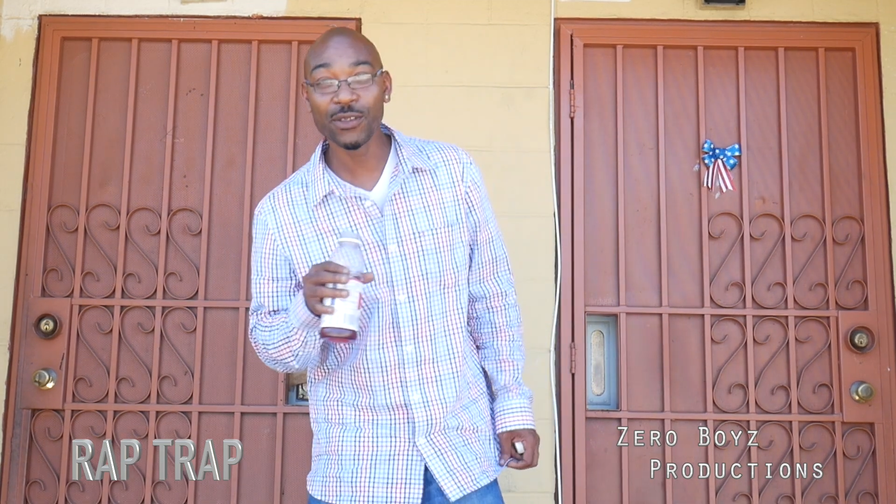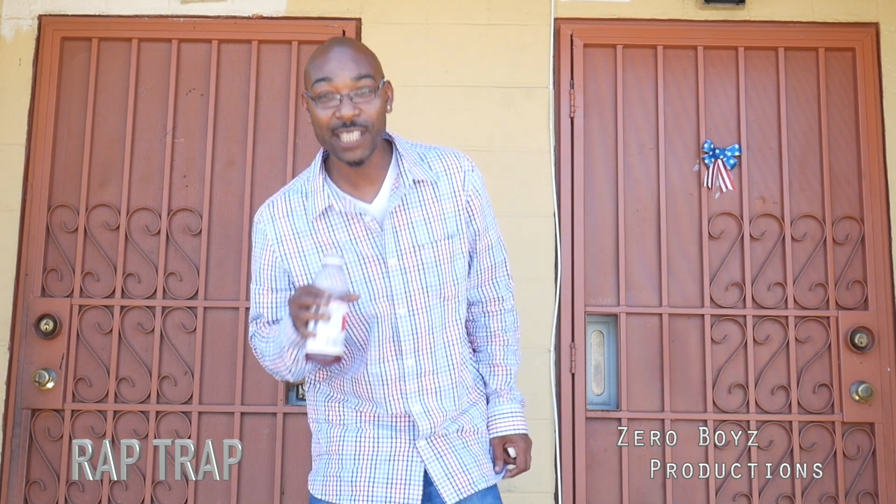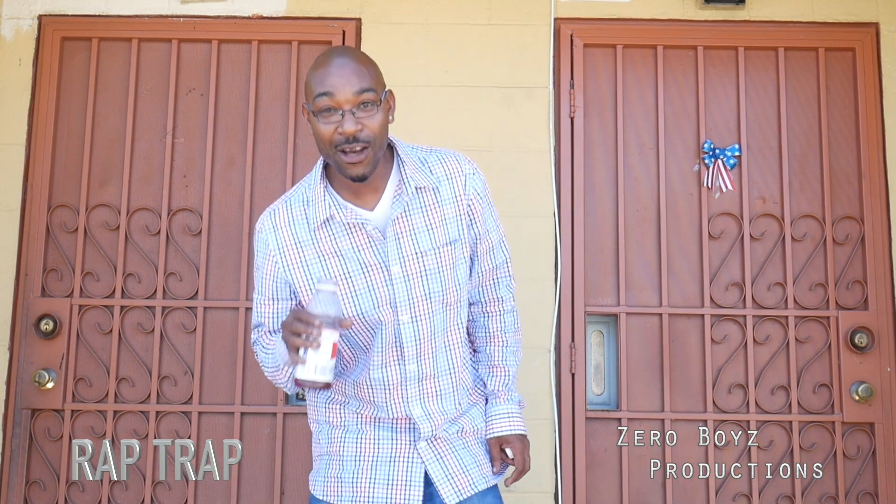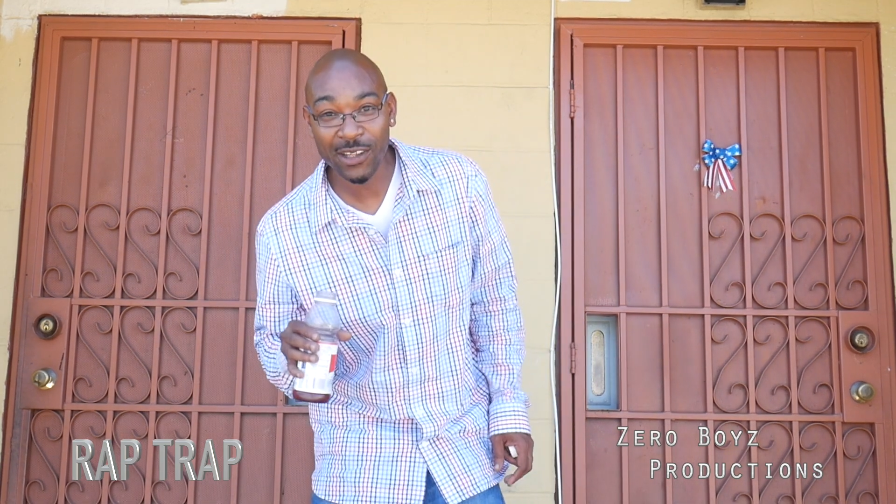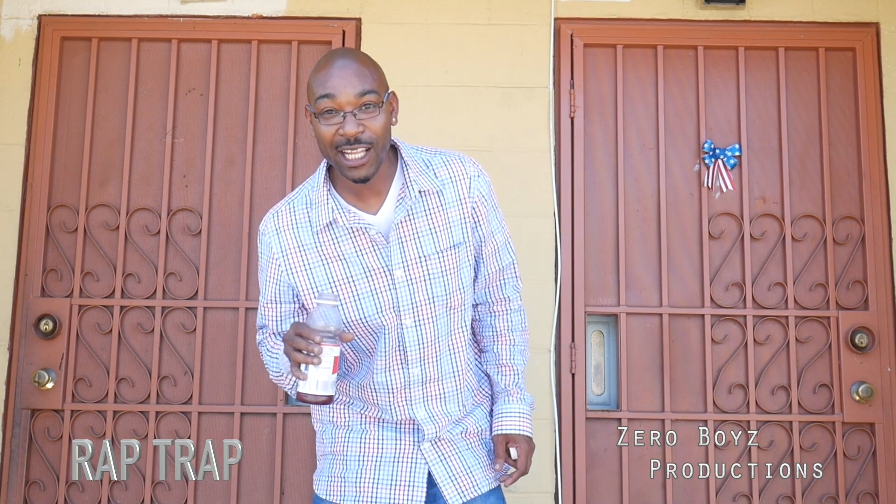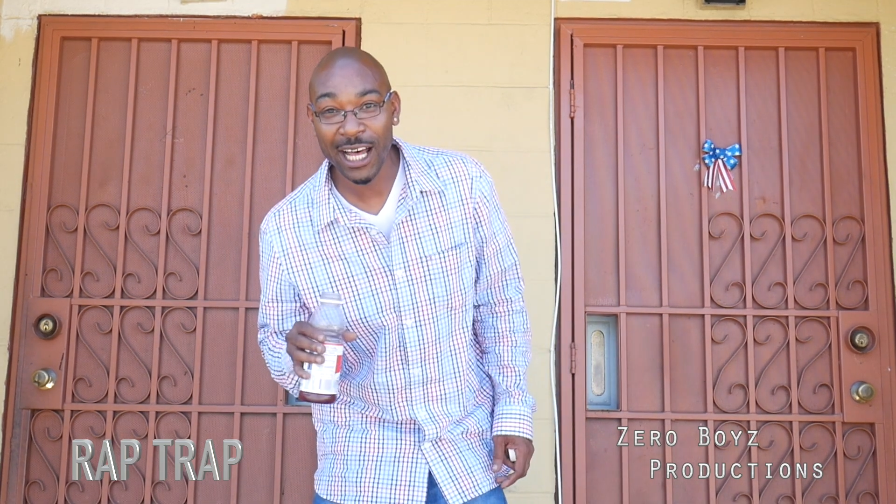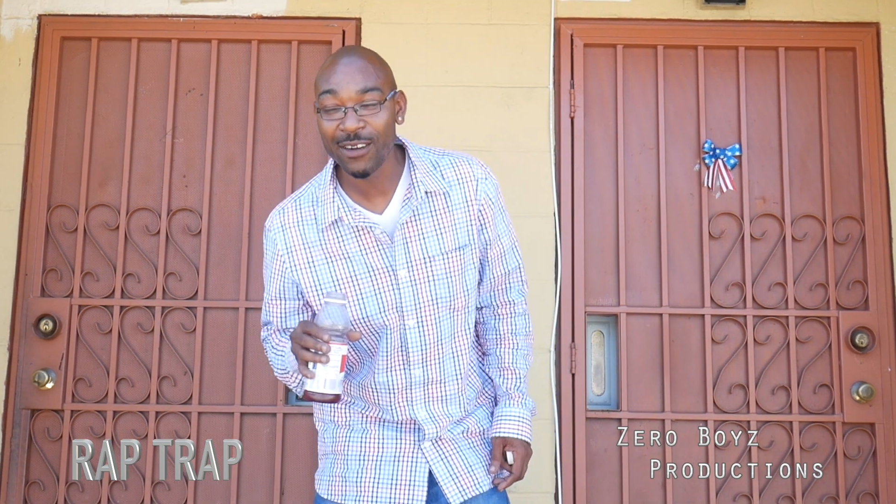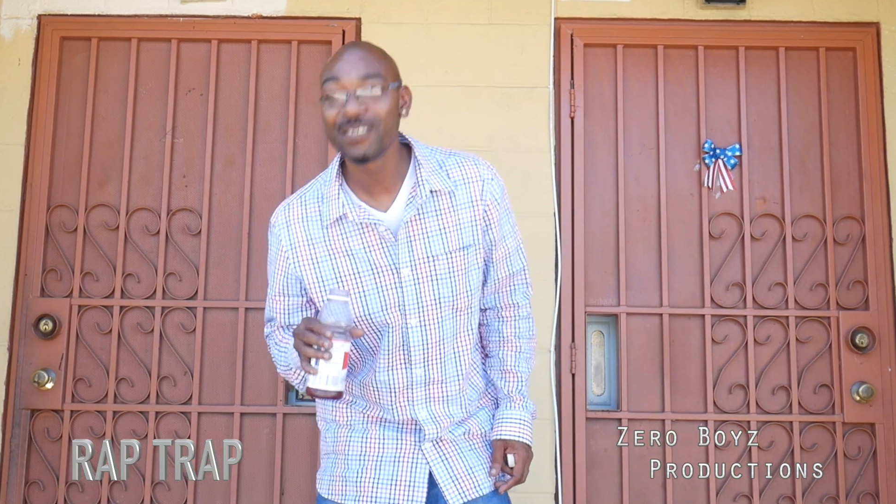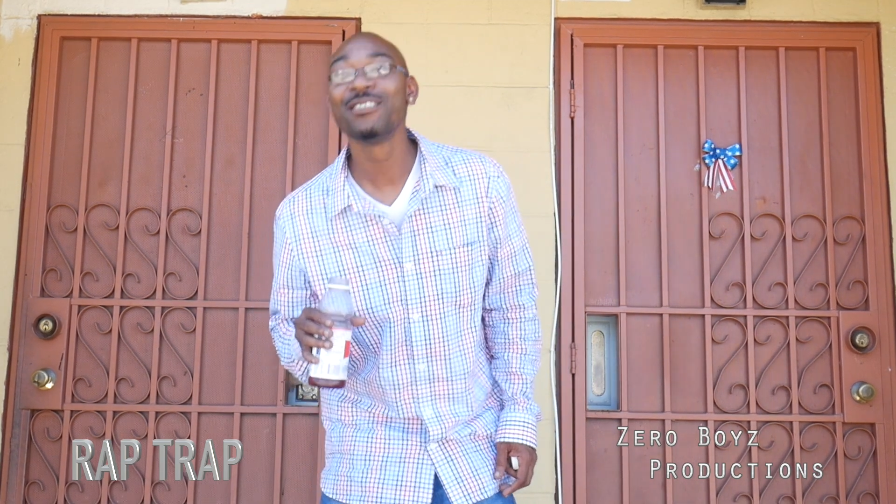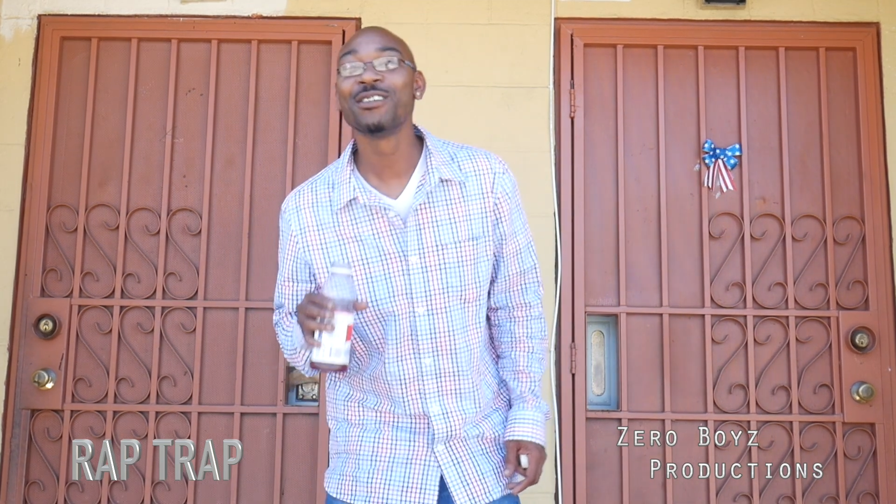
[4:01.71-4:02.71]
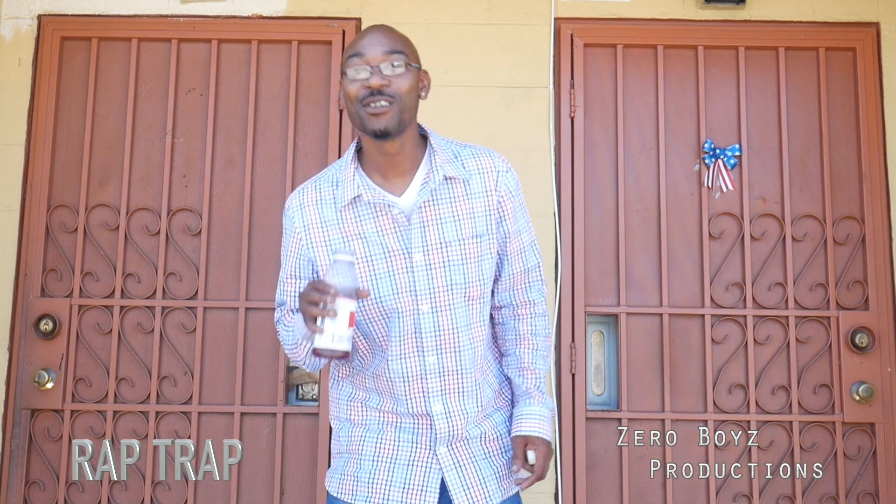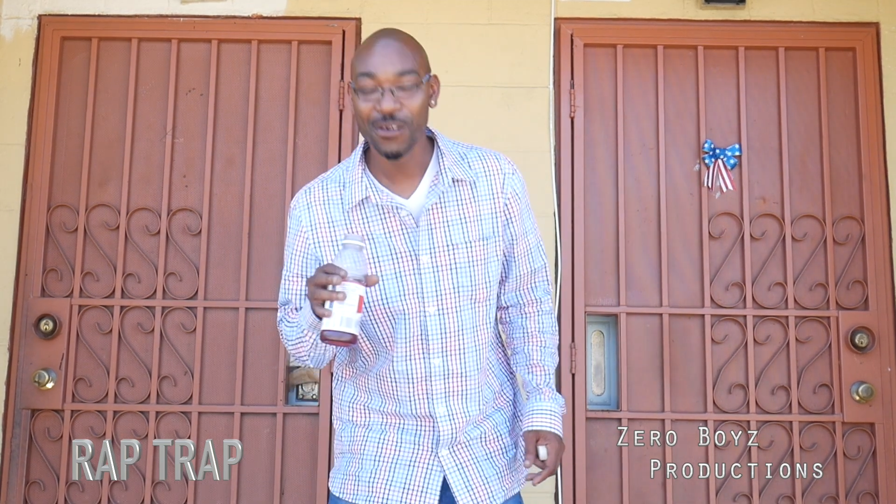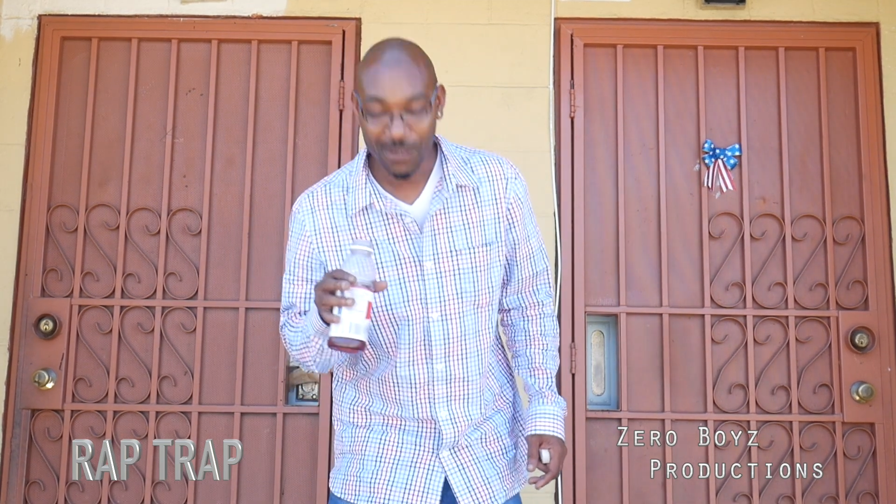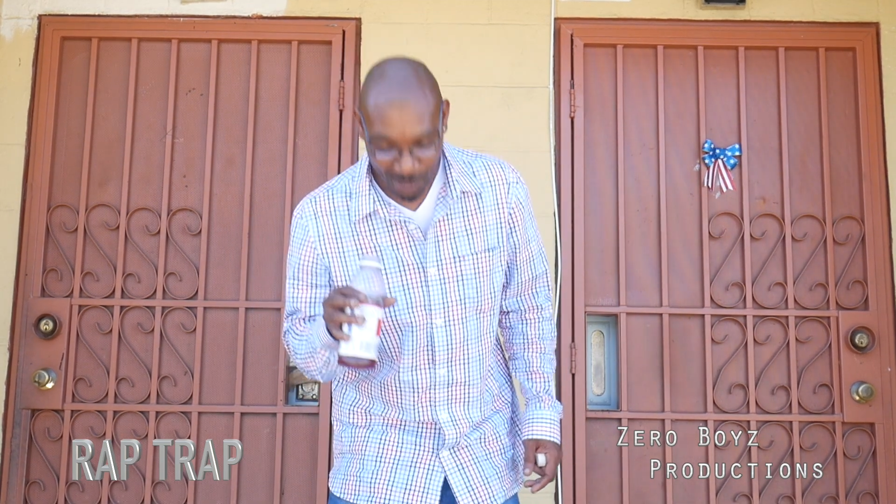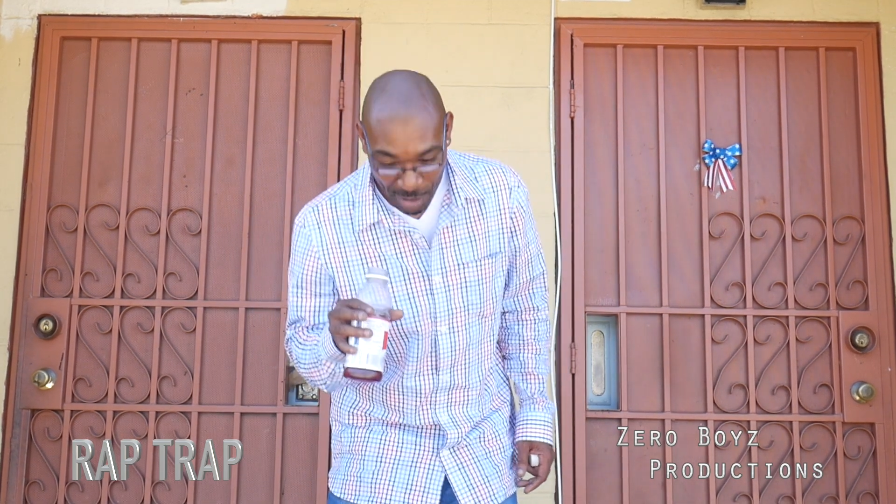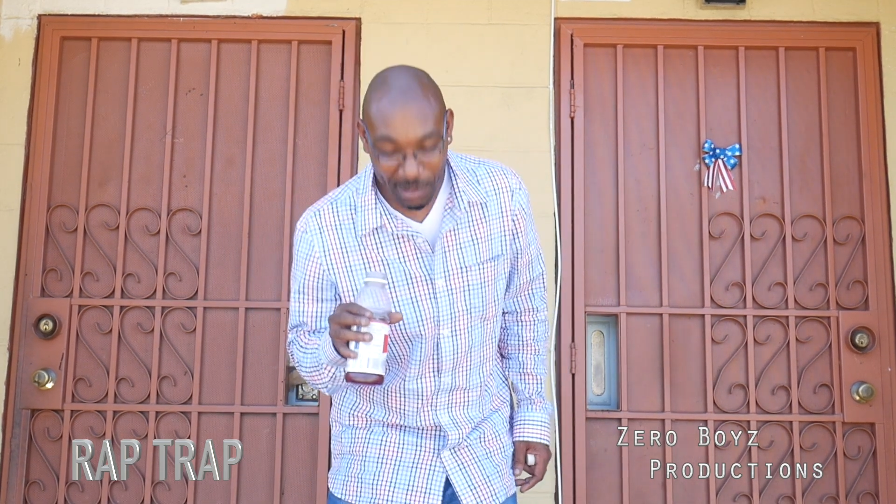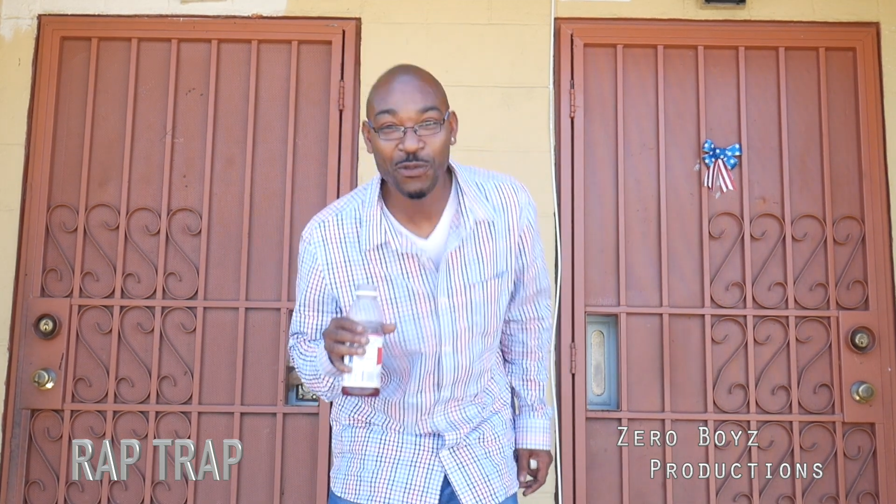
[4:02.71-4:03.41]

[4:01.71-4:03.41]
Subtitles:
SoundCloud, Raymond